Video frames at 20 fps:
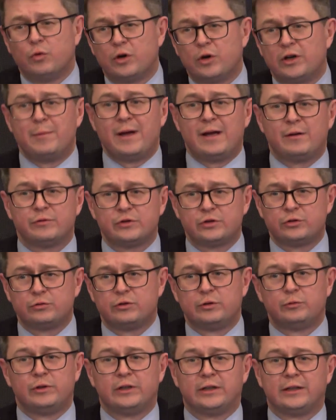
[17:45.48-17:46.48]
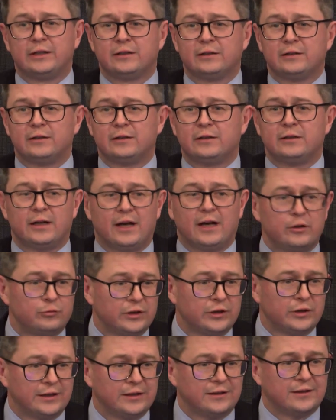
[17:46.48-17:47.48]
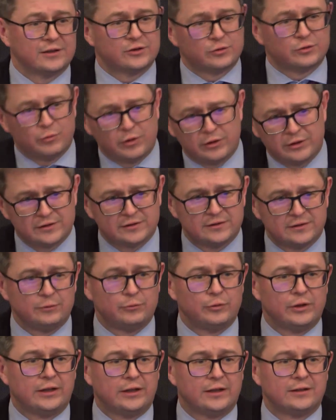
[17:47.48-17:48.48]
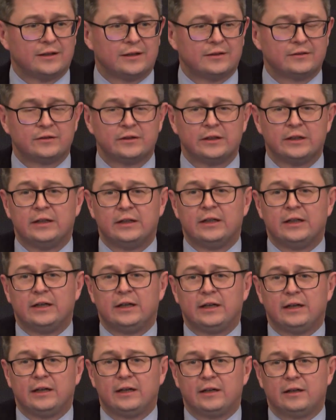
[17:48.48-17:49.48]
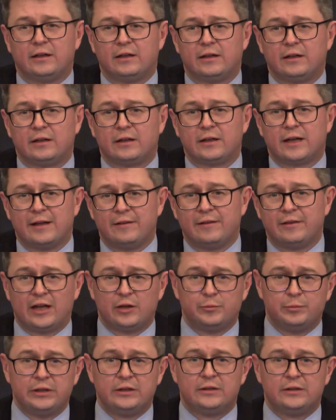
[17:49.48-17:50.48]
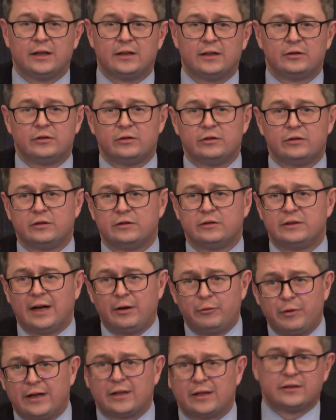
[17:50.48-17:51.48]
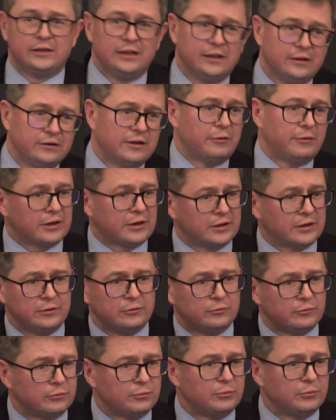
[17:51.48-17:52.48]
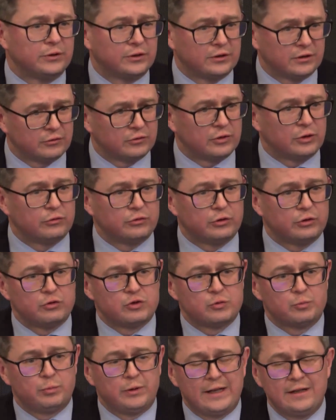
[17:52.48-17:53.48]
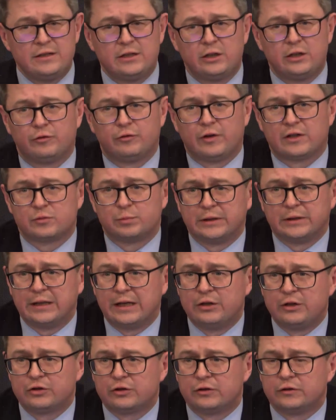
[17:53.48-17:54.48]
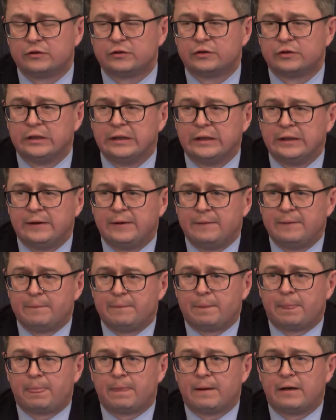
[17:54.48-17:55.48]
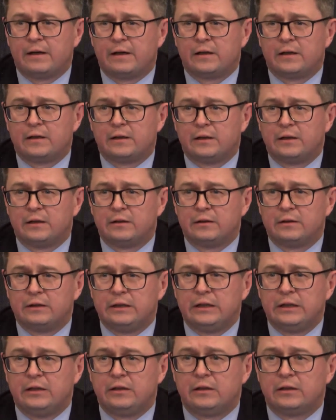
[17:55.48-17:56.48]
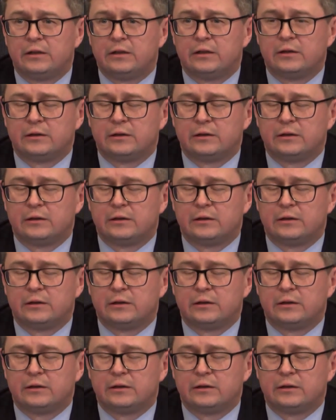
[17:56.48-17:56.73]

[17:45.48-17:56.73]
what amounts to the unwillingness, what is the willingness, can that be done directly, indirectly. There's plenty of explanations in the